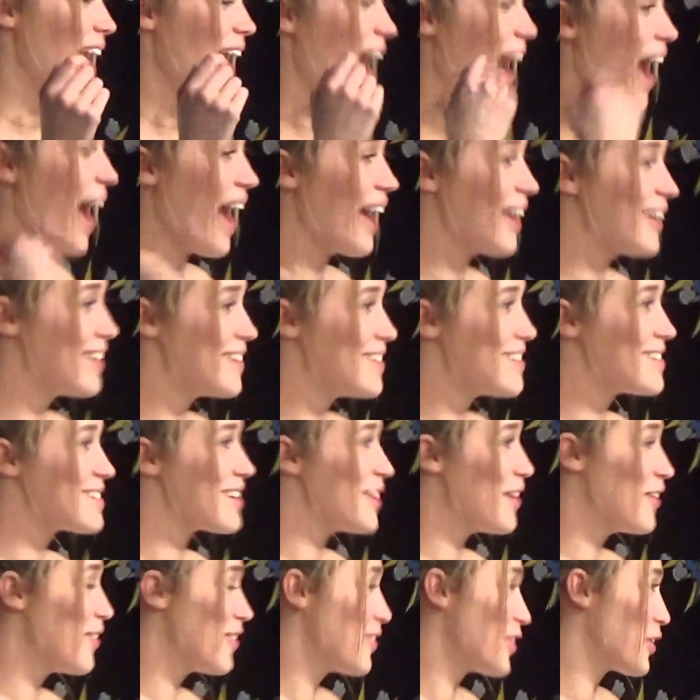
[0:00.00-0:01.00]
and
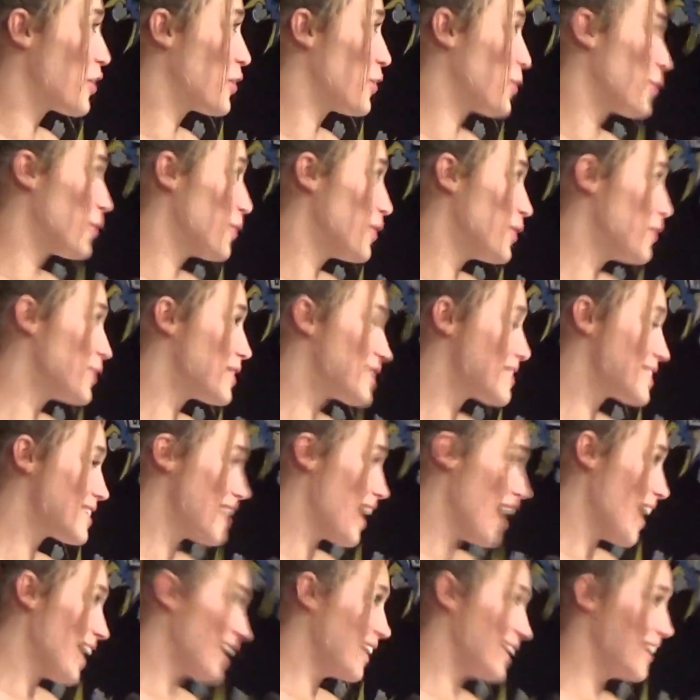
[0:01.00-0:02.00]
the crew
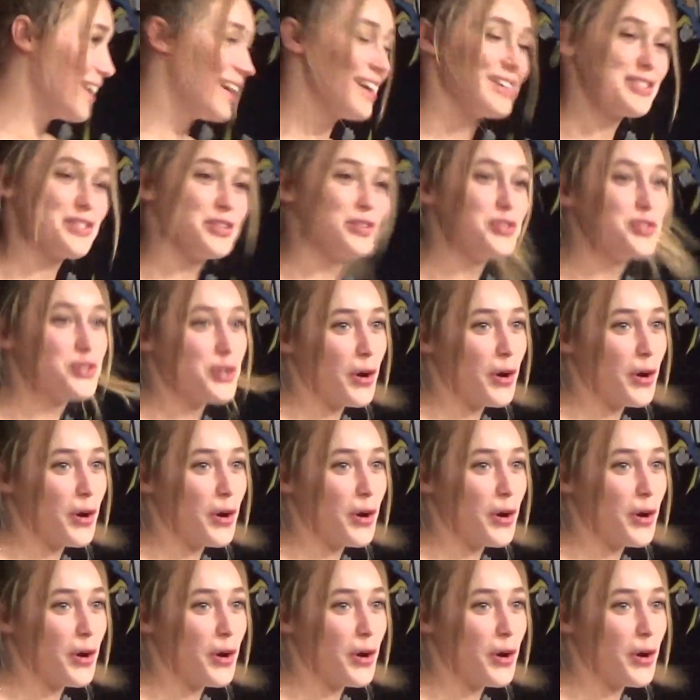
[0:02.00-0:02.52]
decided as a